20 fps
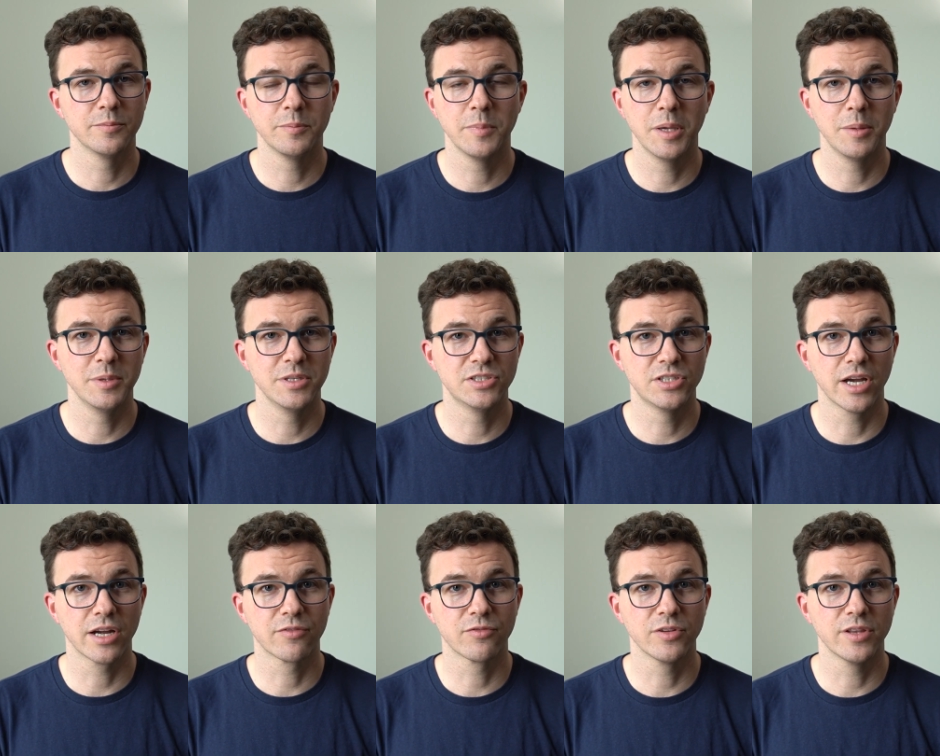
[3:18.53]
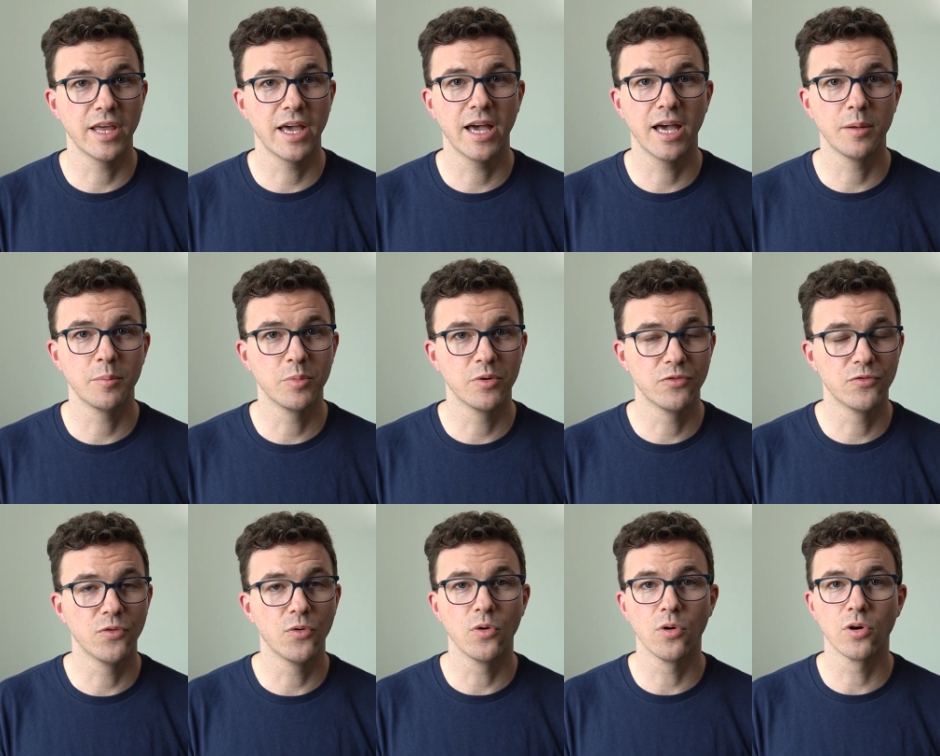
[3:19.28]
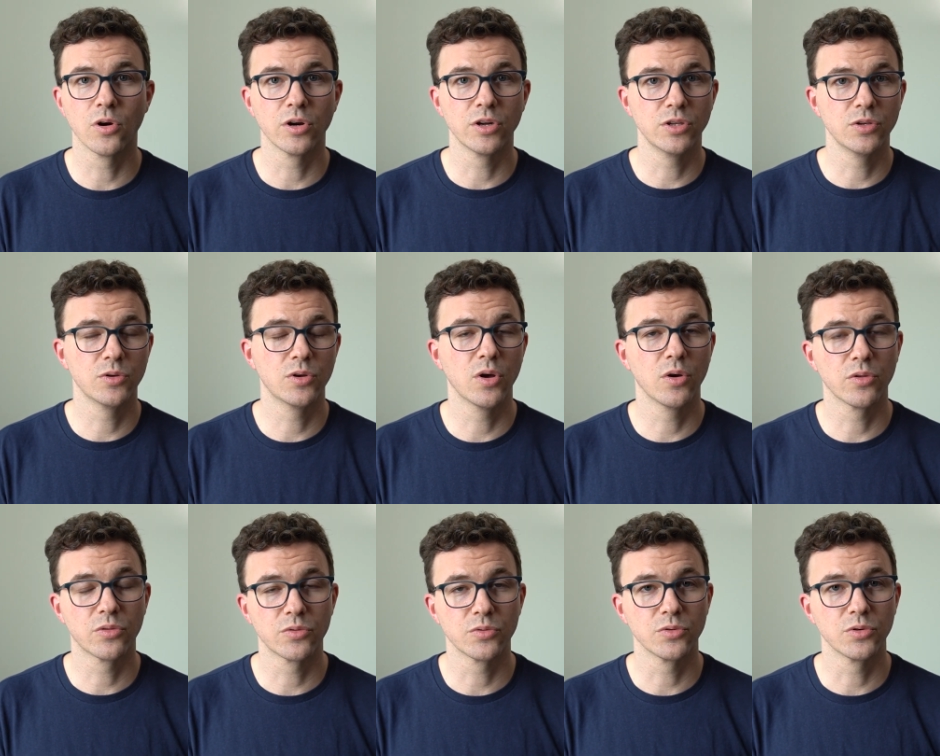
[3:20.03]
Maybe check for that before you
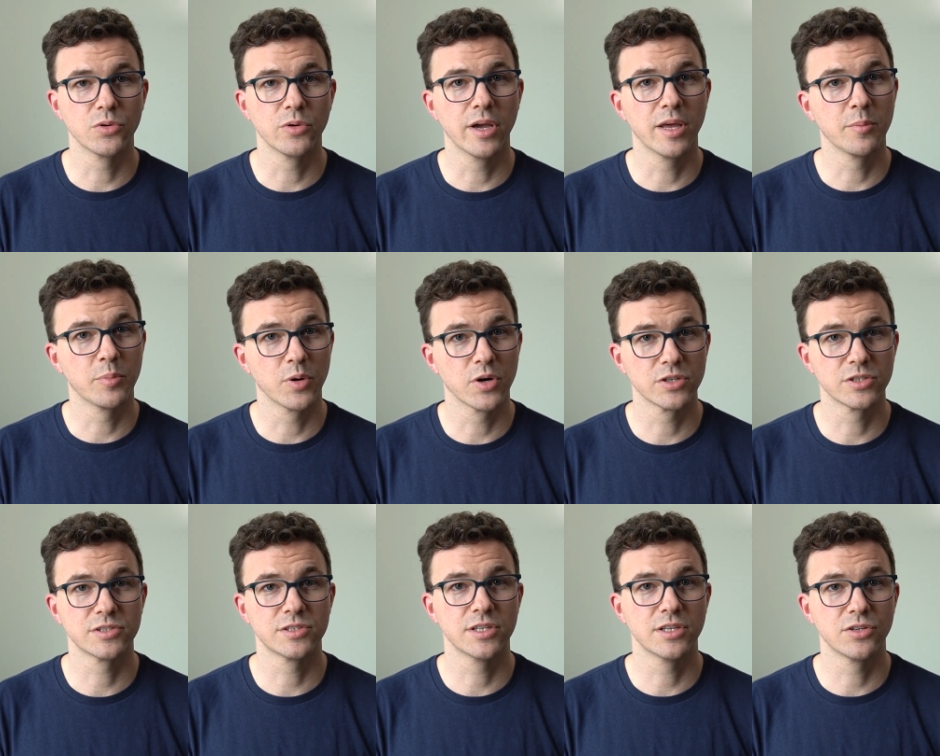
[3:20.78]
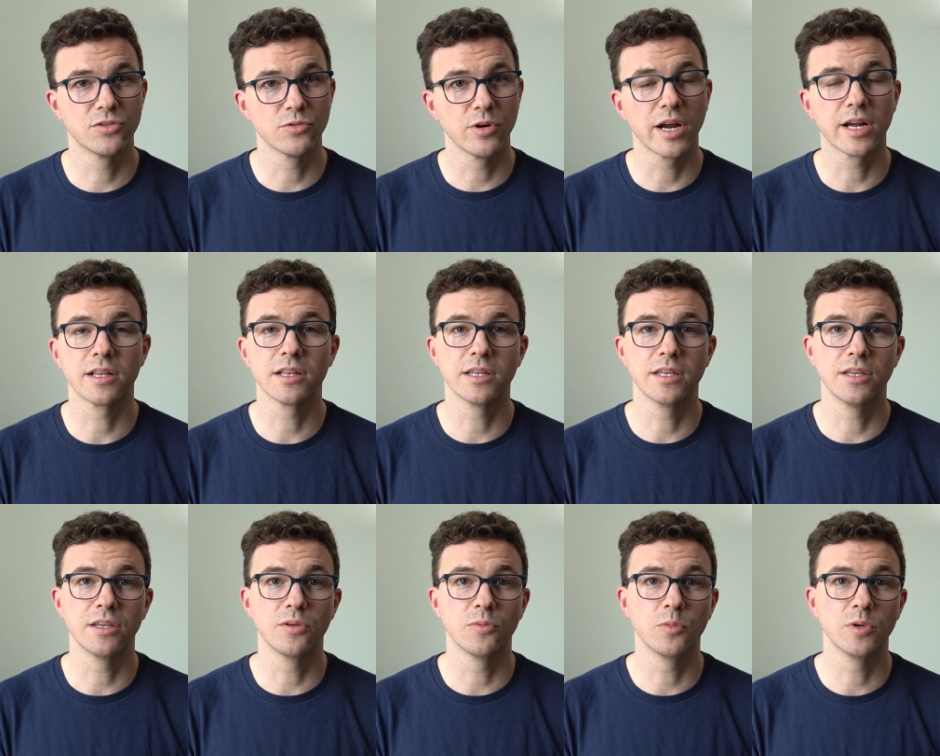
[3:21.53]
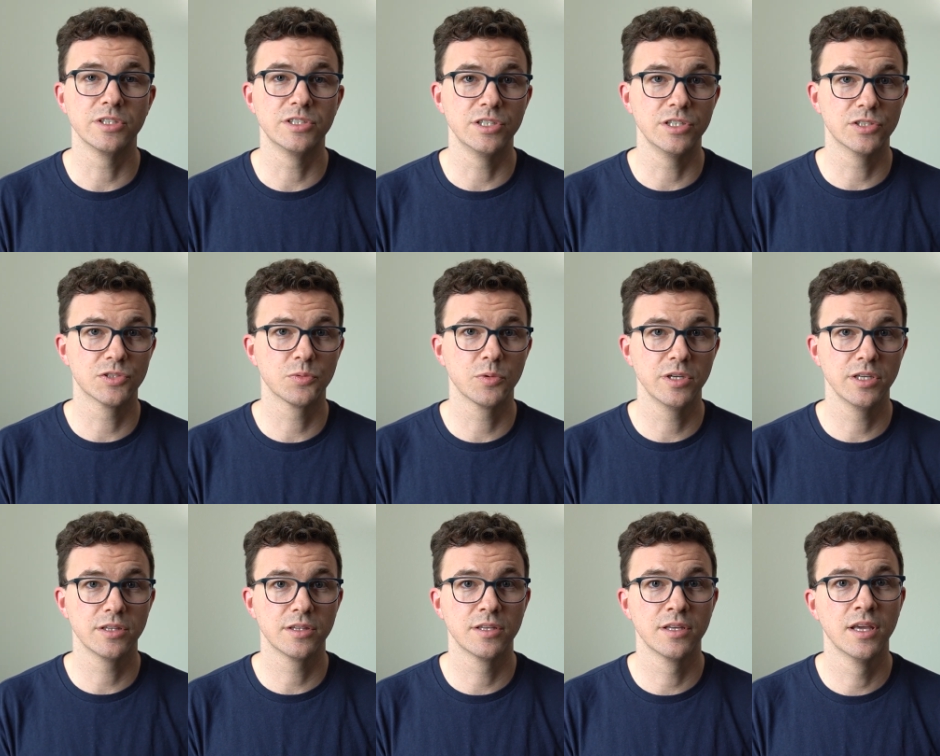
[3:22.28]
go through and purchase it directly with G
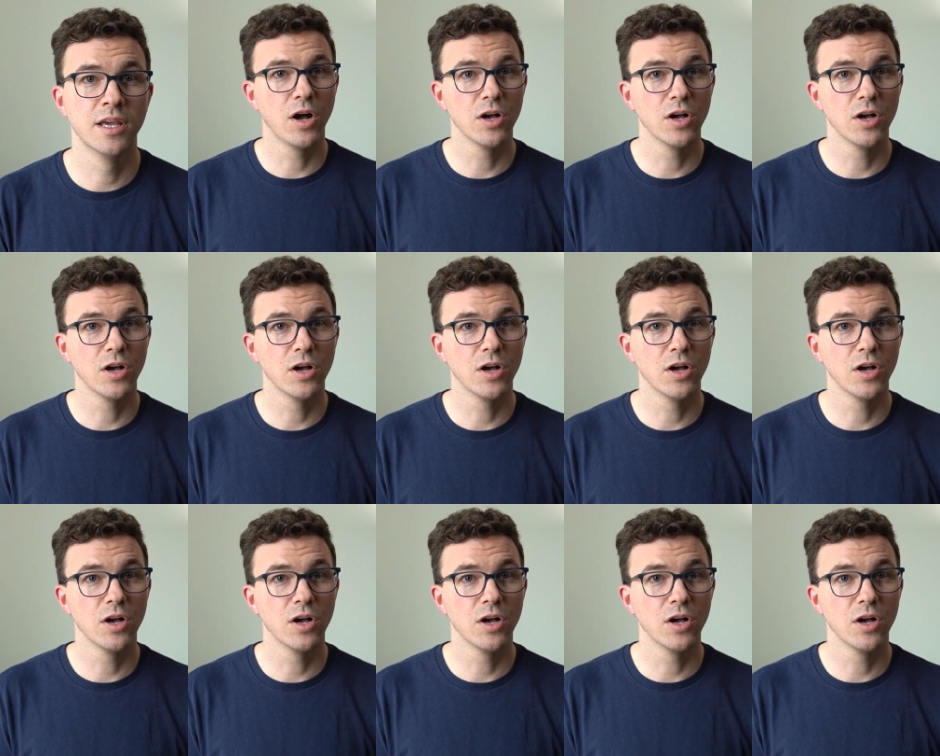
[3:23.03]
Suite.